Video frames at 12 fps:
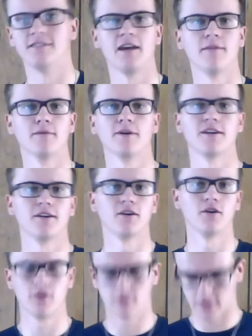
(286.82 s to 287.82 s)
said, we're going to
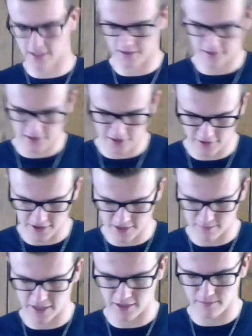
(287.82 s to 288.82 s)
go and kill
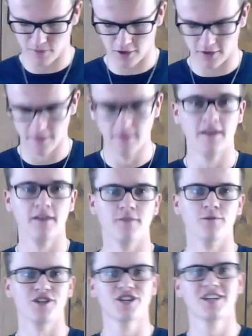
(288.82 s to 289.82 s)
this man Nabal,
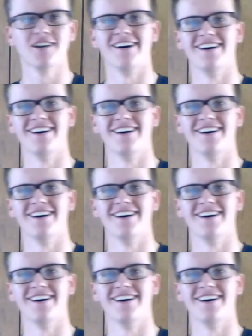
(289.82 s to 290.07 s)
which